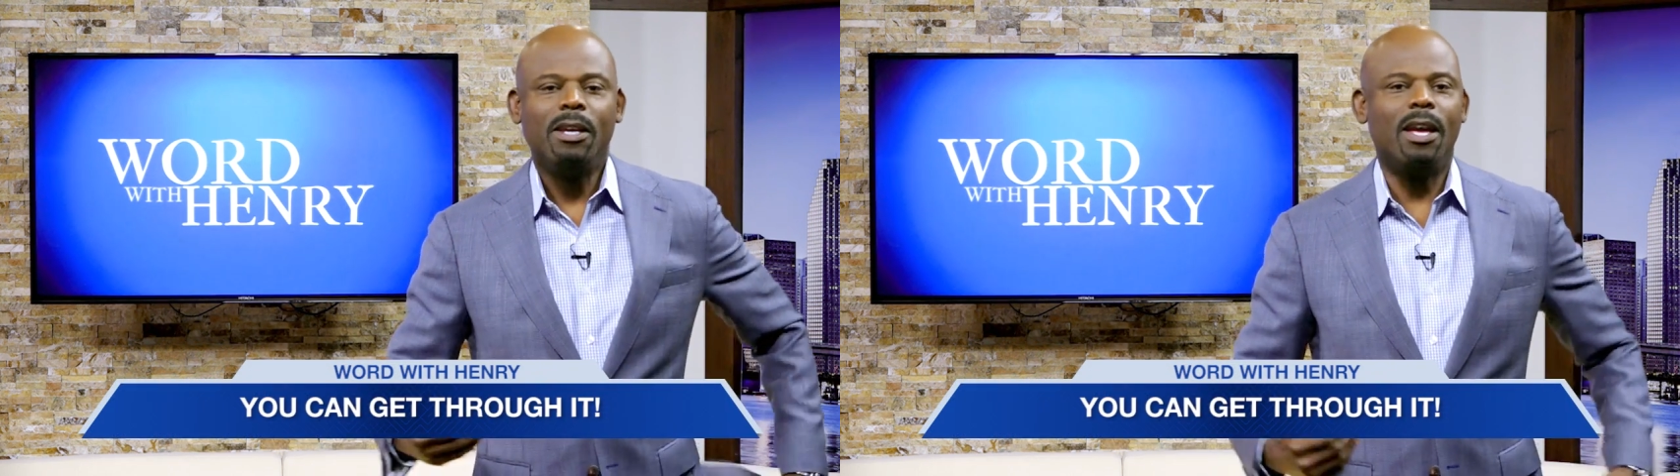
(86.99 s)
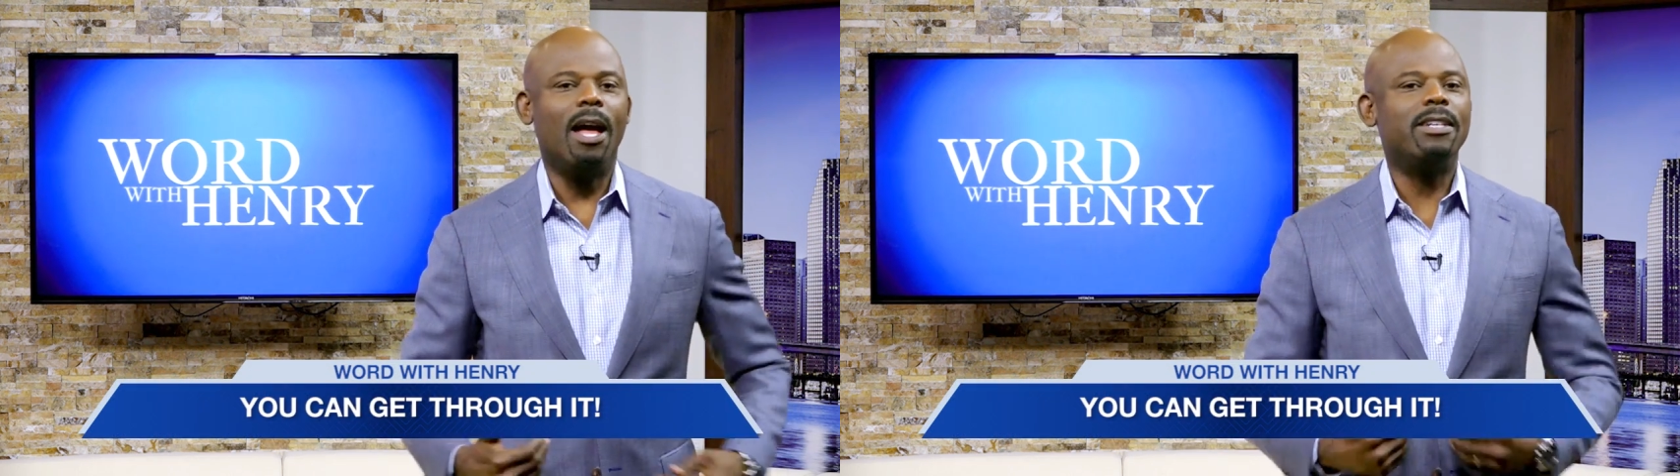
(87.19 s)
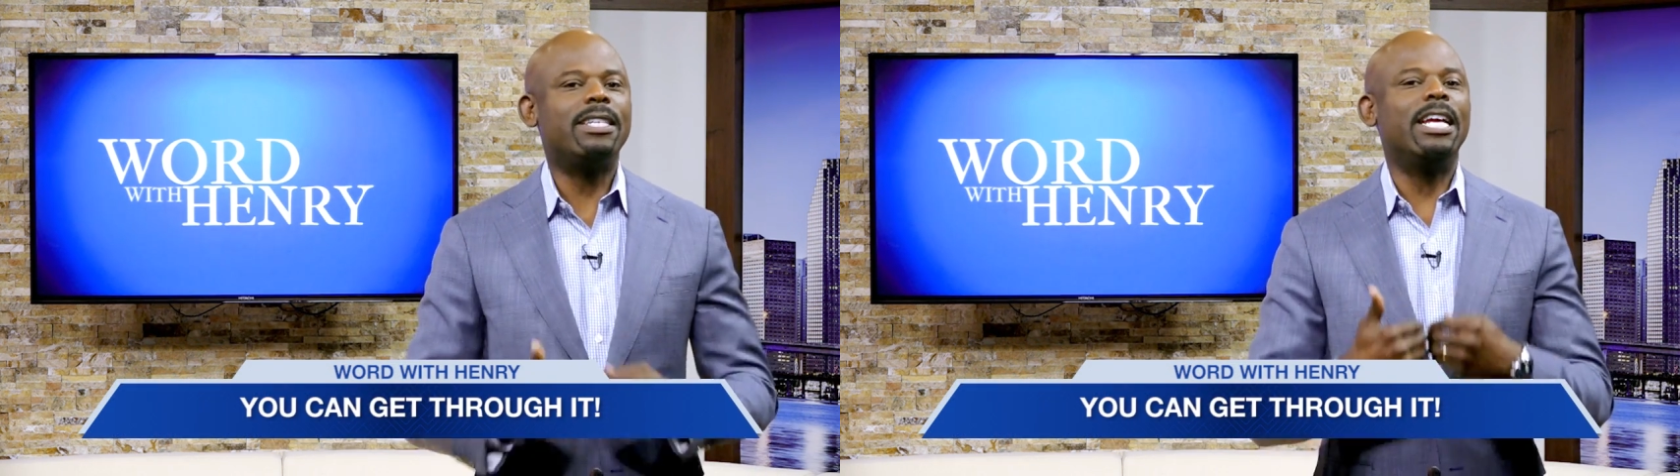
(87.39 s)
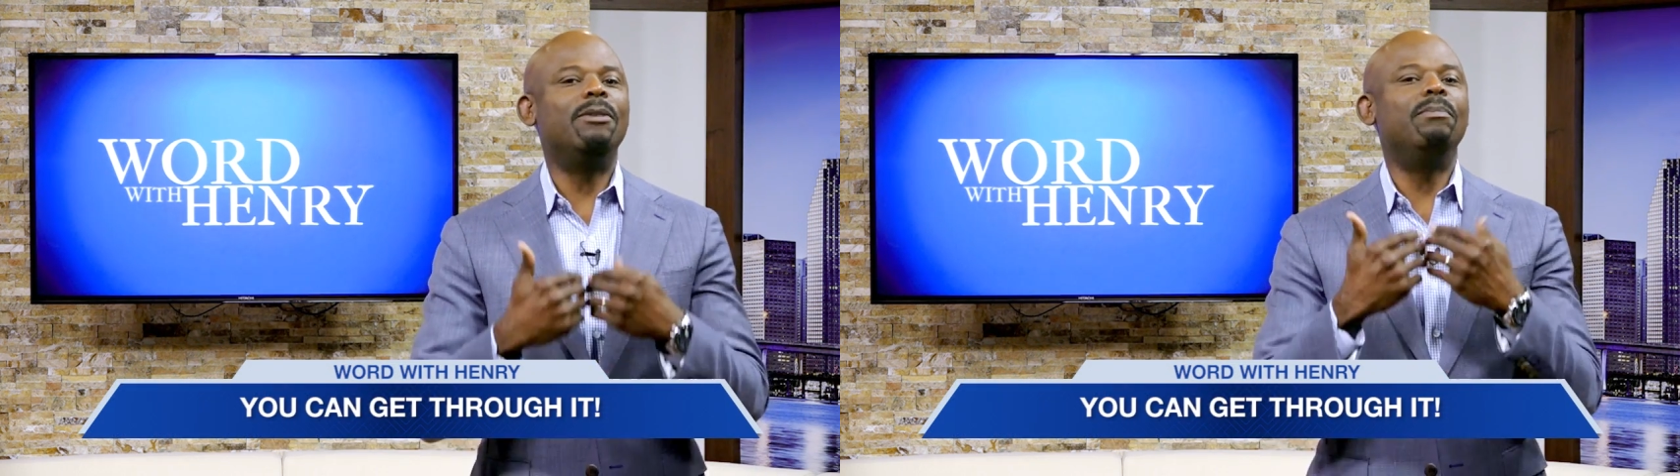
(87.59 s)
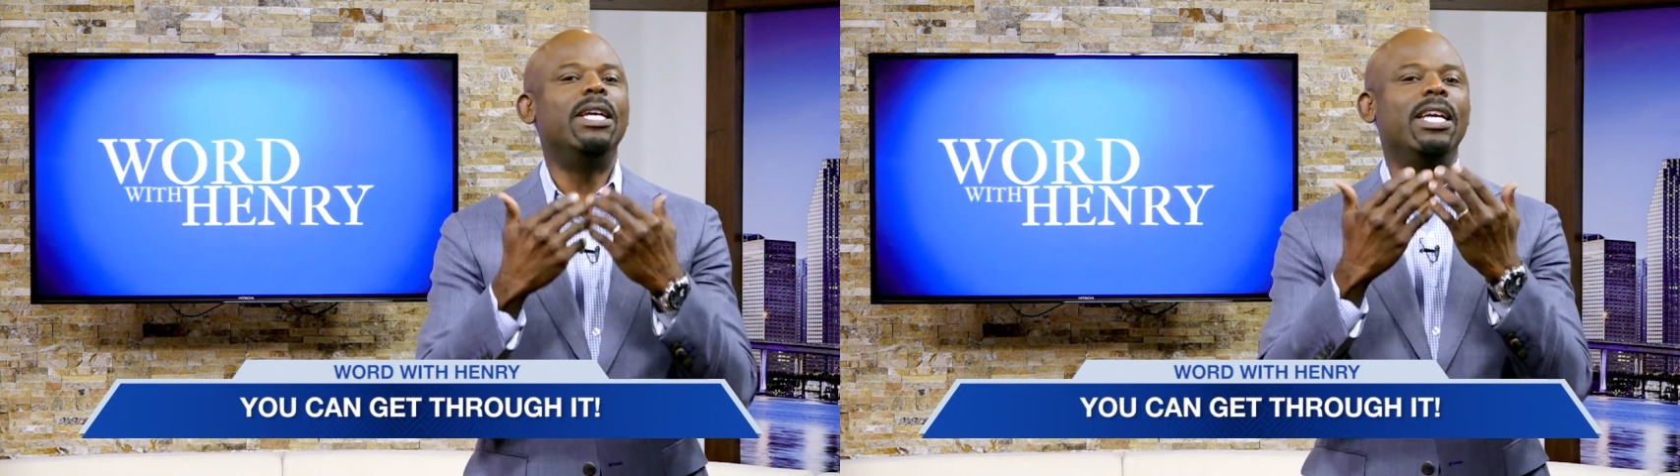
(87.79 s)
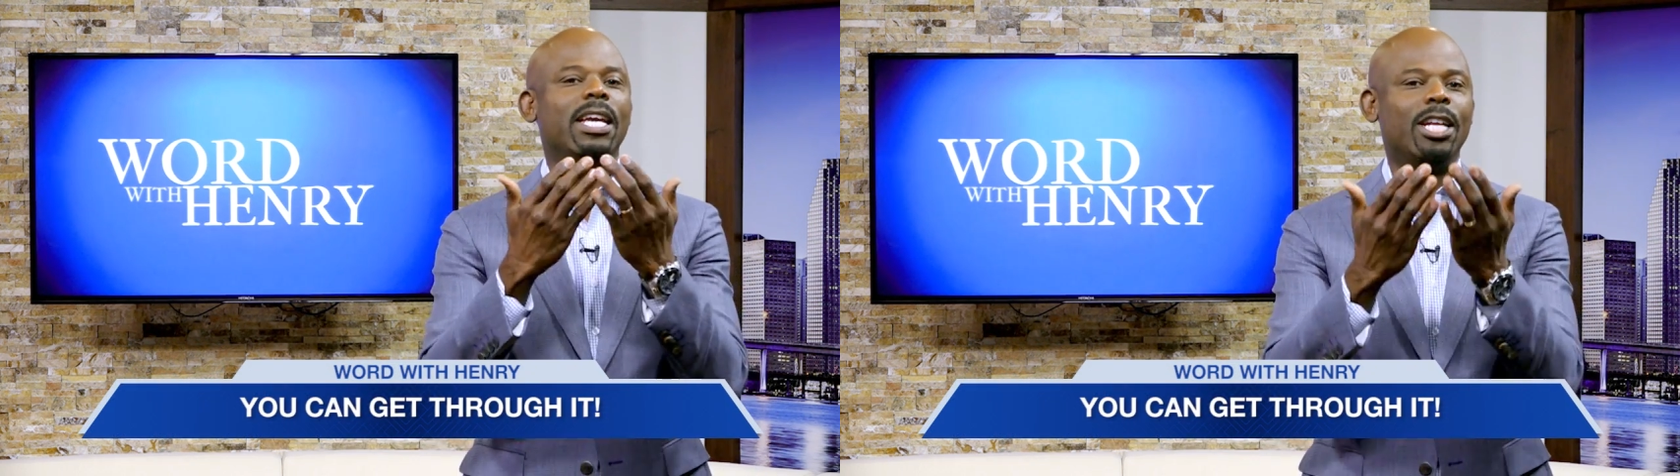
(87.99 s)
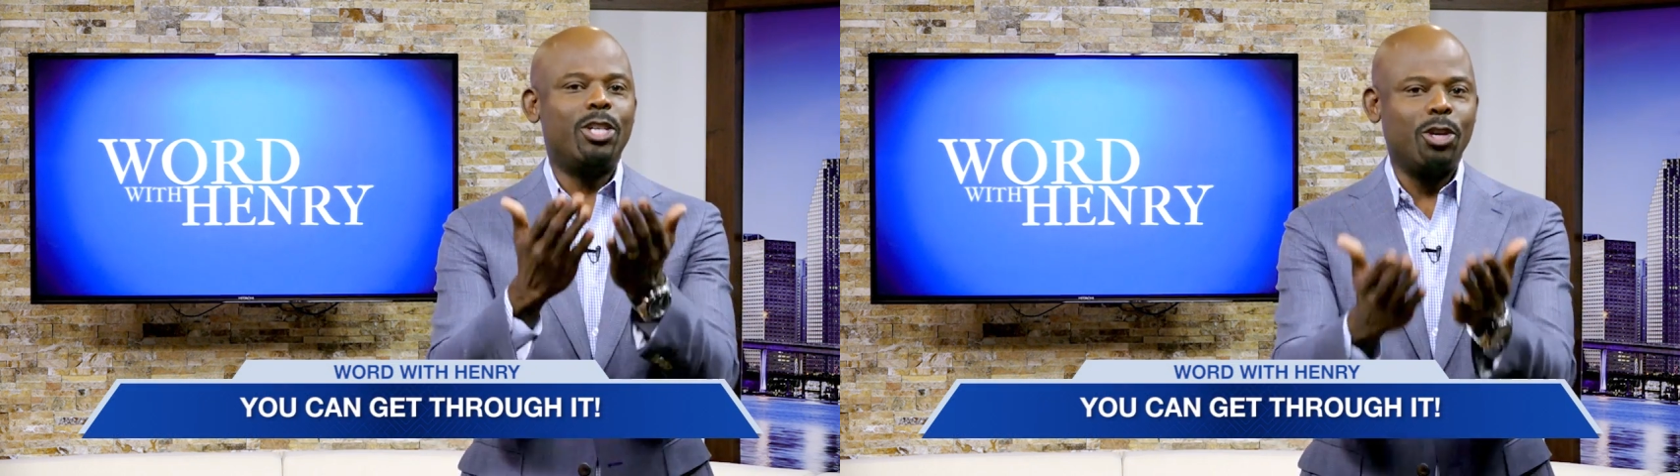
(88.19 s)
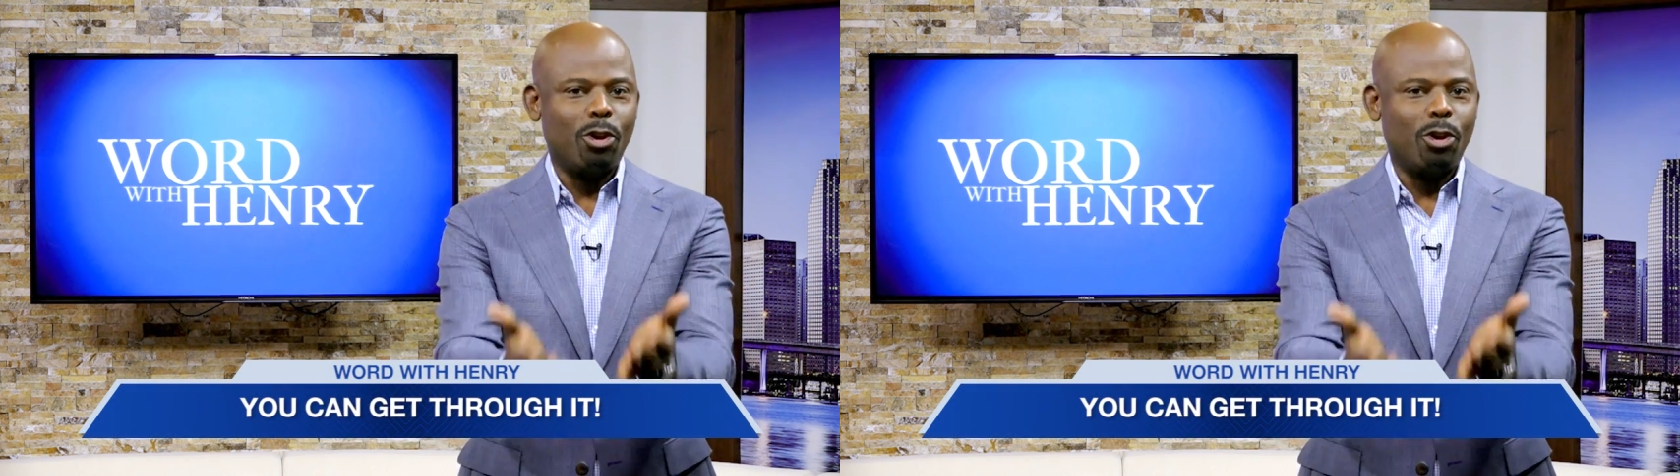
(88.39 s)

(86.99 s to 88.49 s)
God sent me into